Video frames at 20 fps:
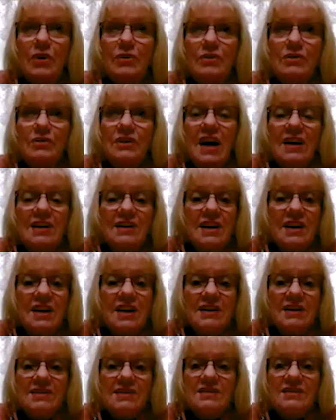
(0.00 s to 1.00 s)
lead
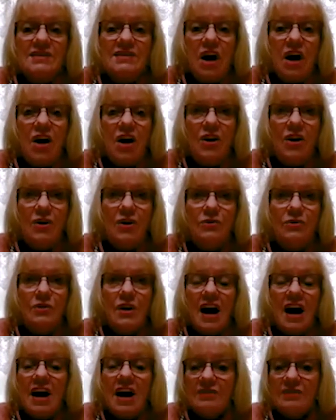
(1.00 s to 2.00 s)
kits are
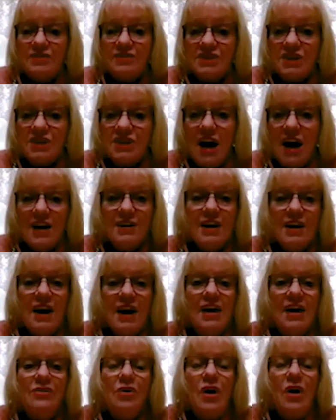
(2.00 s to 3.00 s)
out of stock
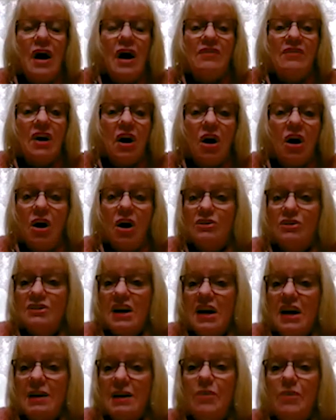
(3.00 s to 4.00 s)
and they're having a hard
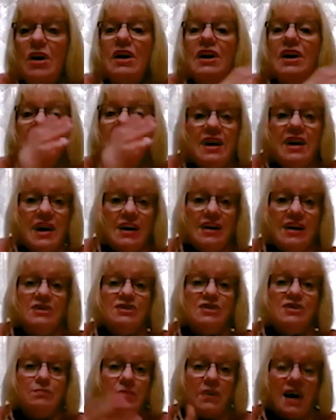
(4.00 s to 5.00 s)
time getting
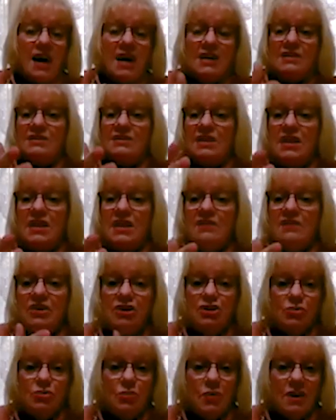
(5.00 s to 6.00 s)
supplies to even
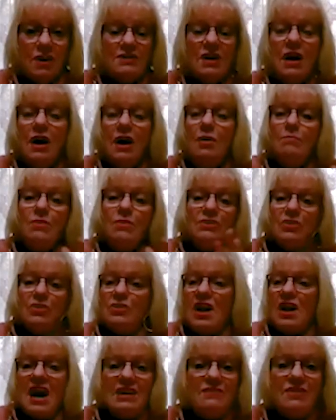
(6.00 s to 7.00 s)
do it, but they're
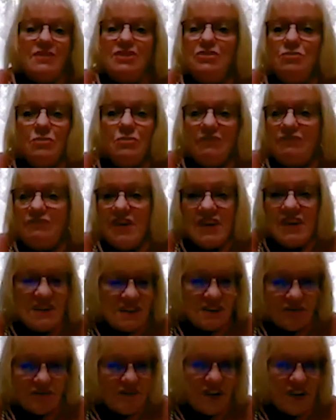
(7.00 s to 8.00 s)
not even doing face
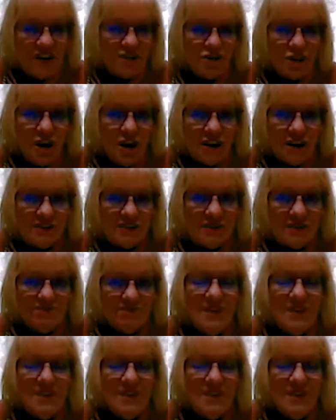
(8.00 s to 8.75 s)
to face yet.